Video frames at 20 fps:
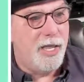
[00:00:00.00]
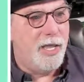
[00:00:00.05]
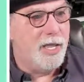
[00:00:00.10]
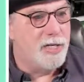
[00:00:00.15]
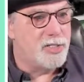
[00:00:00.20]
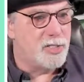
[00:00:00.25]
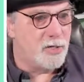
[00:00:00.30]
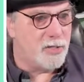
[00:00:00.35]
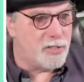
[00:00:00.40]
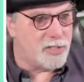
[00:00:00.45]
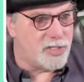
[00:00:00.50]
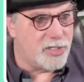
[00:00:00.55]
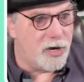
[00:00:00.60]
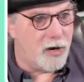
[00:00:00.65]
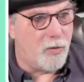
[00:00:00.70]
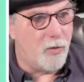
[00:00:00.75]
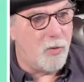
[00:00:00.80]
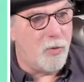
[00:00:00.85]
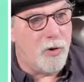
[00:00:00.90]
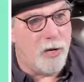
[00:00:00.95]
and so it'll
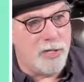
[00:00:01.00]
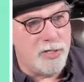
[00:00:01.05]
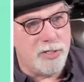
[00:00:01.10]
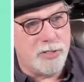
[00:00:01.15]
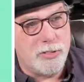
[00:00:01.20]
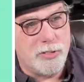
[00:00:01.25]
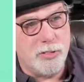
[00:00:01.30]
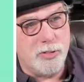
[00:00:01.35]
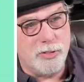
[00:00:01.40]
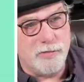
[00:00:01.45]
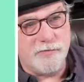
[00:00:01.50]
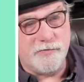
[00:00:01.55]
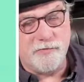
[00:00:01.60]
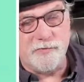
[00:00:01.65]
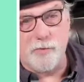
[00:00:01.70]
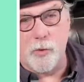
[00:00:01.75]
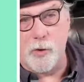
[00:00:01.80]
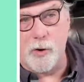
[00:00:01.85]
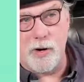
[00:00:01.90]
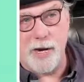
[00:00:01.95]
start 1, 2,
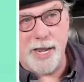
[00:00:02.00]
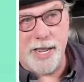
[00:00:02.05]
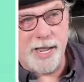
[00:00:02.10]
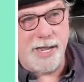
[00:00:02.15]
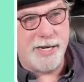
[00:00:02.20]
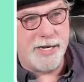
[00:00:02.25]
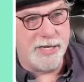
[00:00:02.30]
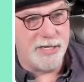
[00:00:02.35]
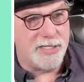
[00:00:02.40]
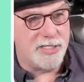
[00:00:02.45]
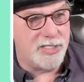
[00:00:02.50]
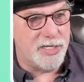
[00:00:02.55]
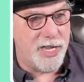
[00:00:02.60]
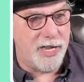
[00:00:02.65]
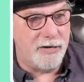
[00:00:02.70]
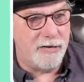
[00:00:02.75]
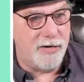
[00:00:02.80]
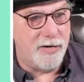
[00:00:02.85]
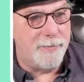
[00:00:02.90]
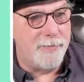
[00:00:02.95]
4, 8,
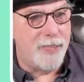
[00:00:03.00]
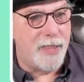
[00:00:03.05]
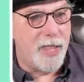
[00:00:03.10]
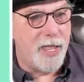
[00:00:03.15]
etc.